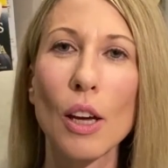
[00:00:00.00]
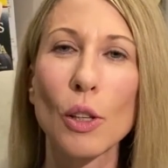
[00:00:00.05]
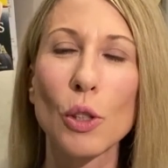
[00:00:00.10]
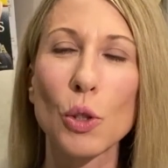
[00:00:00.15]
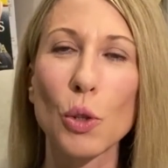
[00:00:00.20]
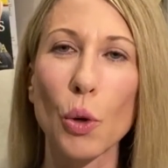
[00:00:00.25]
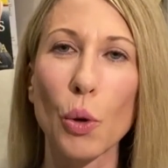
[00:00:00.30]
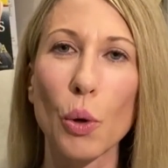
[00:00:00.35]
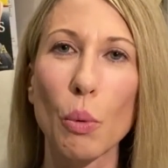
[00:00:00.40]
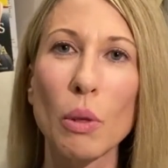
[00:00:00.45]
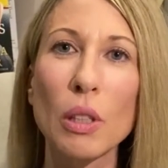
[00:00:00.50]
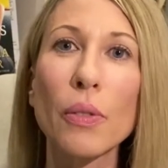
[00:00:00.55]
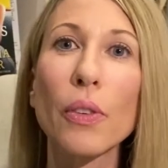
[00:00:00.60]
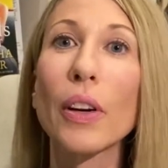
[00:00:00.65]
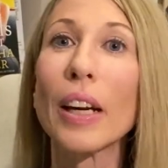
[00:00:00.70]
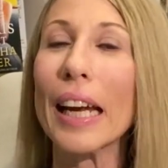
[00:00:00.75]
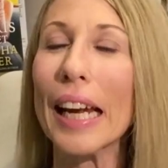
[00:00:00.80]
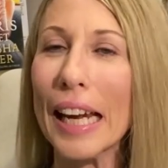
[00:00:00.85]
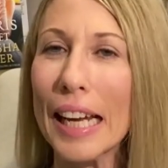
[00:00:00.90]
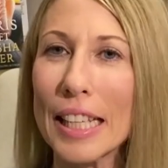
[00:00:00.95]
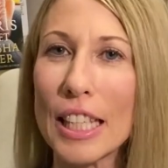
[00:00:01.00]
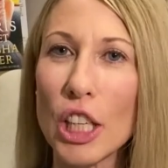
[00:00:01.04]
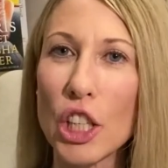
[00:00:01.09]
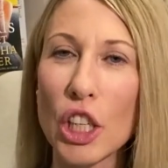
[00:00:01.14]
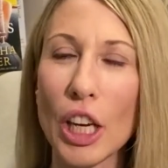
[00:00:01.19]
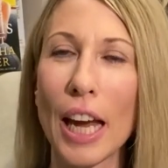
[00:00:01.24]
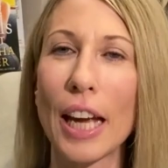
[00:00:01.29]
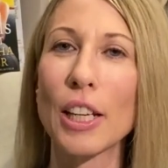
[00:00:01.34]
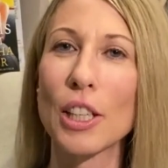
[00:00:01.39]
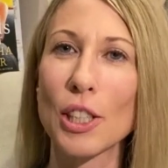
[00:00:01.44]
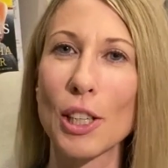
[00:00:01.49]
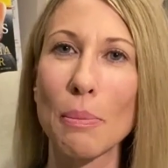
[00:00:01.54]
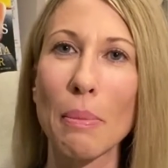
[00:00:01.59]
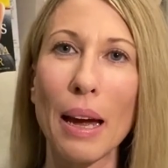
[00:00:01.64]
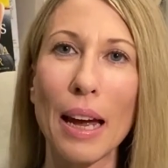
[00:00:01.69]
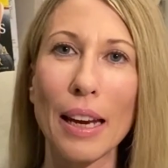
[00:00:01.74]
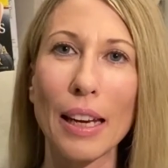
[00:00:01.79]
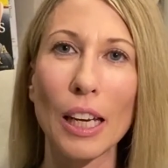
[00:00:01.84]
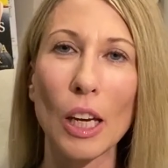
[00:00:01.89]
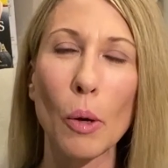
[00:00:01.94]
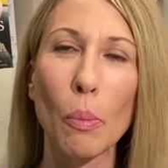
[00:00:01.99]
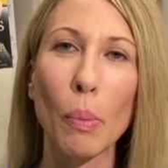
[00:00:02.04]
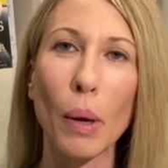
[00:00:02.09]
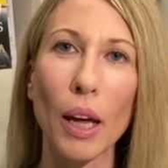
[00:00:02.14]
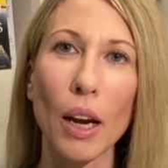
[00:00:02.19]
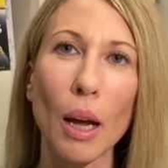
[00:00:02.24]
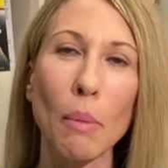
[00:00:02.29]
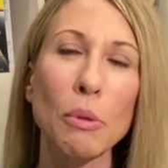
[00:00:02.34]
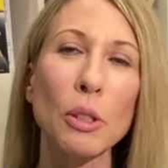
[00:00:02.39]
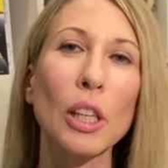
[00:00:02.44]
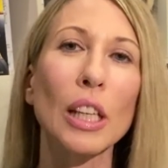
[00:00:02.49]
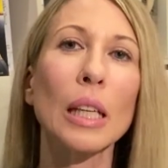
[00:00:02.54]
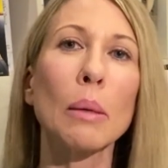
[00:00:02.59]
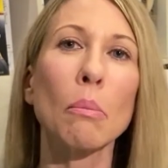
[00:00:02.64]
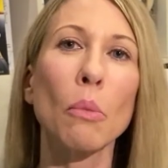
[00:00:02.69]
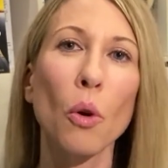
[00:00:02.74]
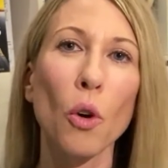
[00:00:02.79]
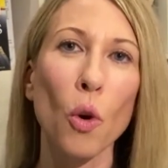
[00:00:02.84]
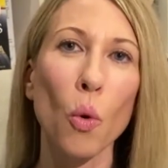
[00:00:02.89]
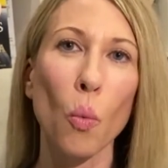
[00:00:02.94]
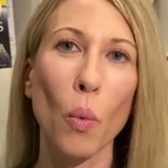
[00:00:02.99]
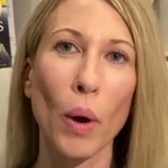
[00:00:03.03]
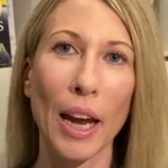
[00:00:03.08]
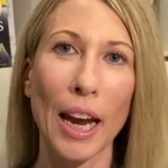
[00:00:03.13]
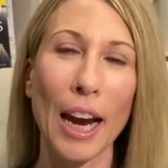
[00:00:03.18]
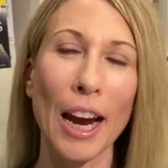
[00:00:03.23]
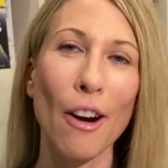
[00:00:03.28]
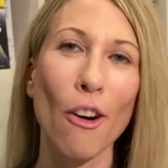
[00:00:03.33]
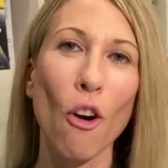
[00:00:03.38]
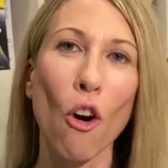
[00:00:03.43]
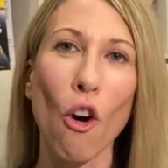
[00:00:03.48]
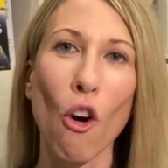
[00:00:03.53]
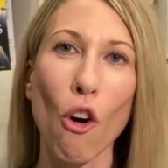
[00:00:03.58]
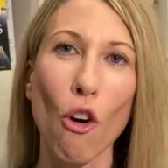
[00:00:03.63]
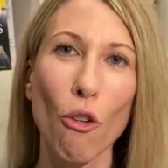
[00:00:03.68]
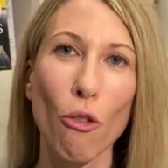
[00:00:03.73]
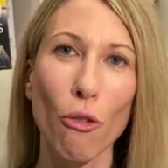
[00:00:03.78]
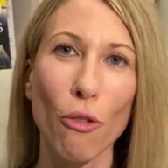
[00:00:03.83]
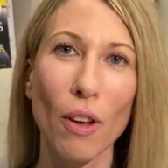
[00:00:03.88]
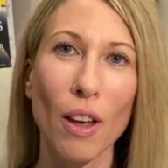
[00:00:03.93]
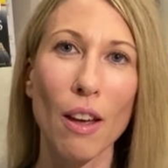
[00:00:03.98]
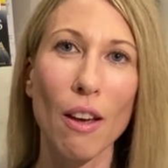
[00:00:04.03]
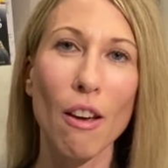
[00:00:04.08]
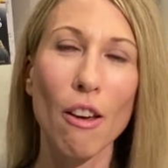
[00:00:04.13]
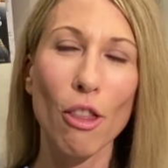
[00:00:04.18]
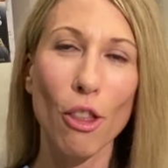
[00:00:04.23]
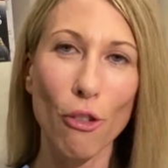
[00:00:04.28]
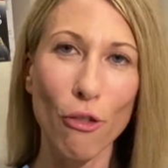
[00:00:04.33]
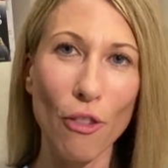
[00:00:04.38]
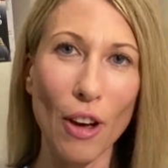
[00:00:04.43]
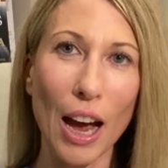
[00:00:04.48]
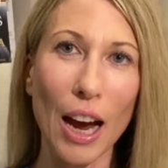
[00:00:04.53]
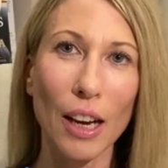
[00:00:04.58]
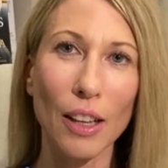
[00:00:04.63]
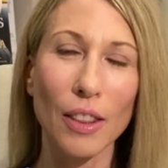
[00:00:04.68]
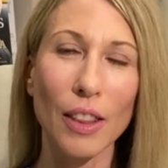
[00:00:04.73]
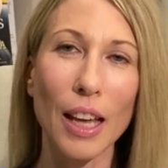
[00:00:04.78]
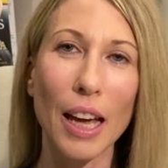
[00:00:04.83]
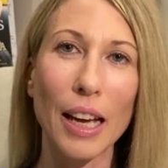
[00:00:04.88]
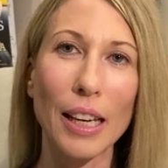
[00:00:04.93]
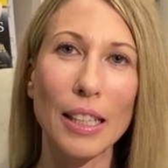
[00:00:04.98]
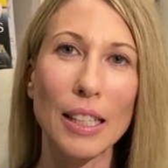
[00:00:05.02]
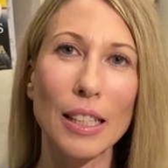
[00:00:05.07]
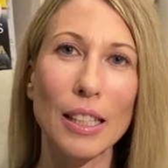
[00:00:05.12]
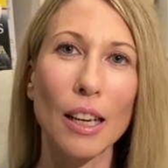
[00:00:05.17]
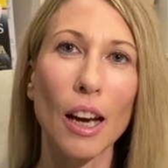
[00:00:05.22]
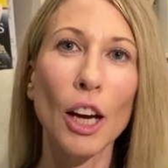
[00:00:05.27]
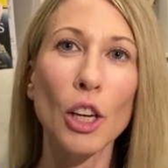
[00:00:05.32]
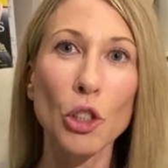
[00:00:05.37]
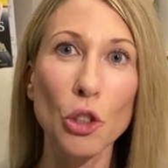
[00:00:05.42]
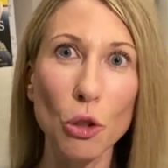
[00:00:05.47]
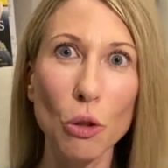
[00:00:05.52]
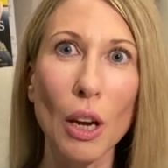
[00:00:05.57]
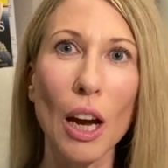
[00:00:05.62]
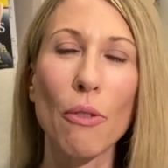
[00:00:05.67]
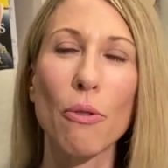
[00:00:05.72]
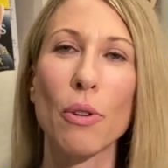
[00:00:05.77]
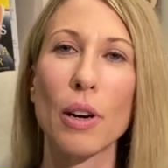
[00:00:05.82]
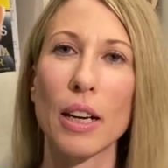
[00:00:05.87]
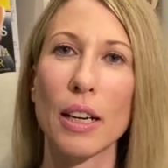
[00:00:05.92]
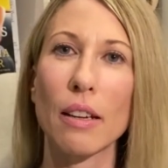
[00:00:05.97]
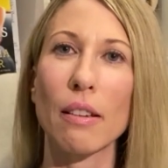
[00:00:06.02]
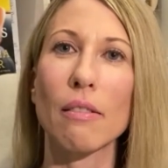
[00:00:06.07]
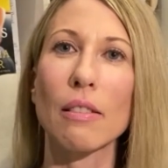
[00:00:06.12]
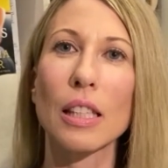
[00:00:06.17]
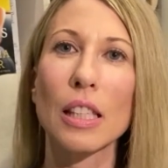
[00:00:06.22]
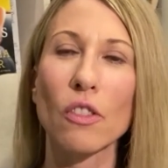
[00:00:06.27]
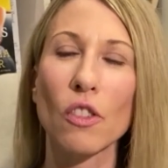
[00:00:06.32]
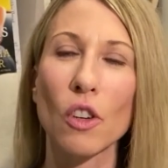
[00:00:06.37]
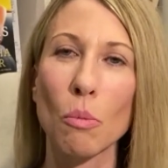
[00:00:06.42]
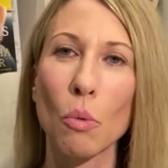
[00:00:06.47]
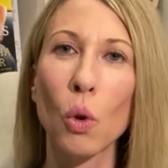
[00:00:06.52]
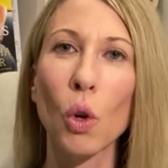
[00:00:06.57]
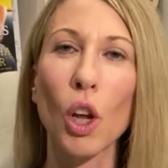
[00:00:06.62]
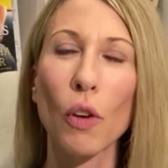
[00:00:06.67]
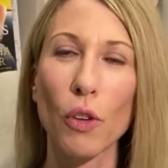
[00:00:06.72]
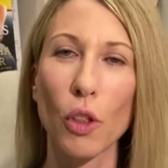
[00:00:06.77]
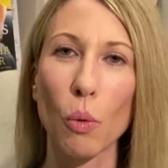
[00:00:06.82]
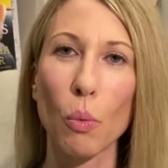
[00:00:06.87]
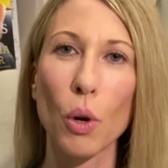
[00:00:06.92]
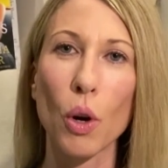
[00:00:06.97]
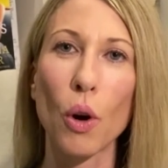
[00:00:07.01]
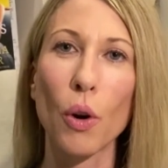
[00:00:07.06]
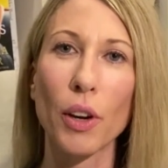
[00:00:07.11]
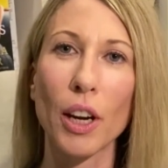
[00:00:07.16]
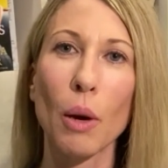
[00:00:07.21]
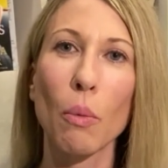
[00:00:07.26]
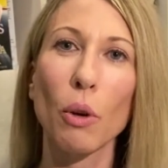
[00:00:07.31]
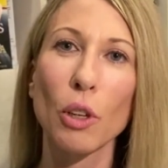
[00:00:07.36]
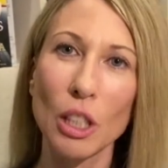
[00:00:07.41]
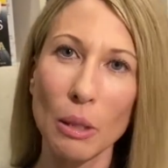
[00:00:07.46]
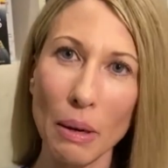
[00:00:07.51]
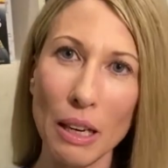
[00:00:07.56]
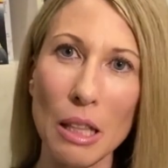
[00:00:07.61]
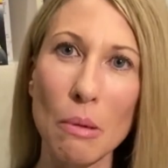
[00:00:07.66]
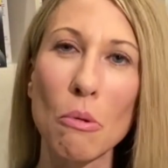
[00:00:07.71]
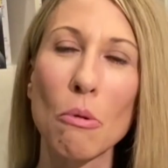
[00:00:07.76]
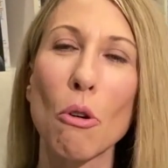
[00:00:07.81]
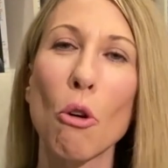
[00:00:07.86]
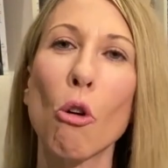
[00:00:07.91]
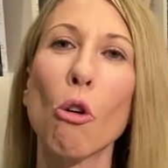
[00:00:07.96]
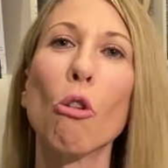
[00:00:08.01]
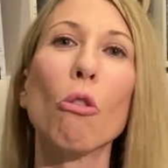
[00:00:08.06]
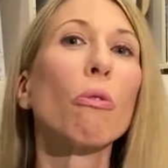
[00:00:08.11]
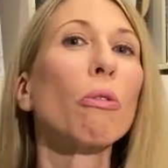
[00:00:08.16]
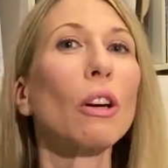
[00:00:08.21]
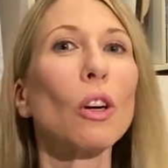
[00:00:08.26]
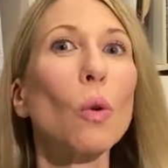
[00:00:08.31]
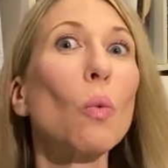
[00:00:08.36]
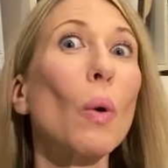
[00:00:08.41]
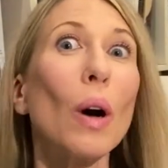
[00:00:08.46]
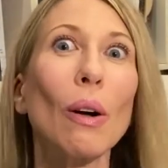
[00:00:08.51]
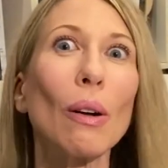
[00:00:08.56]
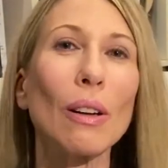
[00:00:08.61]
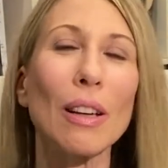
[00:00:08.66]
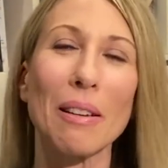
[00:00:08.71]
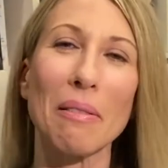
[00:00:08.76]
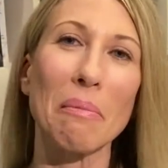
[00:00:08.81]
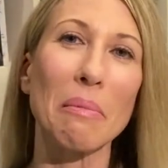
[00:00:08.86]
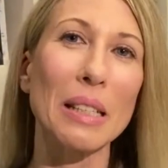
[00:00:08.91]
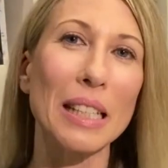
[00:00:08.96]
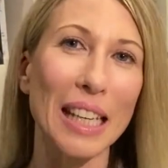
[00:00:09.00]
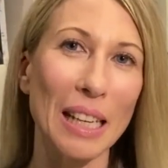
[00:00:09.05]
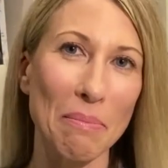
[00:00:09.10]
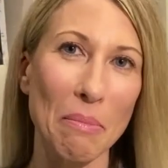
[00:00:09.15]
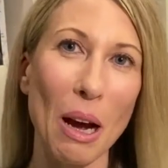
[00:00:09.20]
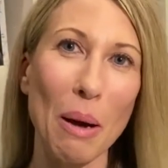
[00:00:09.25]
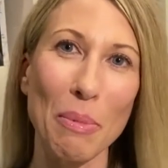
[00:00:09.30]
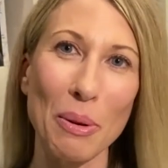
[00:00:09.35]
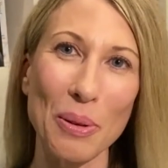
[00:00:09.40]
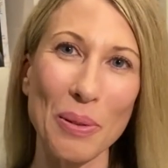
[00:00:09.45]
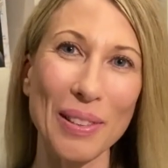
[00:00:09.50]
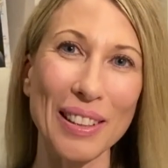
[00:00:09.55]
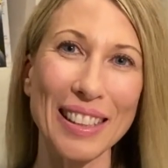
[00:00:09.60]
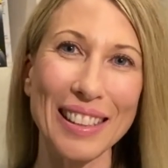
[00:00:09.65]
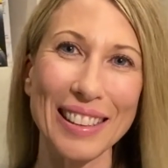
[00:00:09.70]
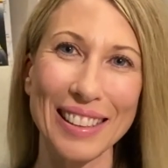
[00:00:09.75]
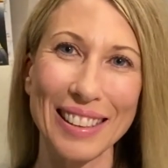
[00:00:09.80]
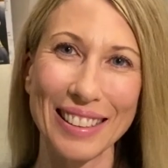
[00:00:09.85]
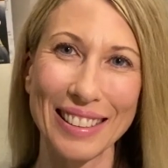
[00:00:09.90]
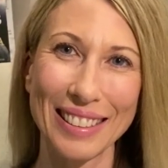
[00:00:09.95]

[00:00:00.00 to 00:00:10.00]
So it was a very easy change to make, but I'm certainly more aware of the fact that I do have readers from all over the world, and I want to make them all feel welcomed in my books.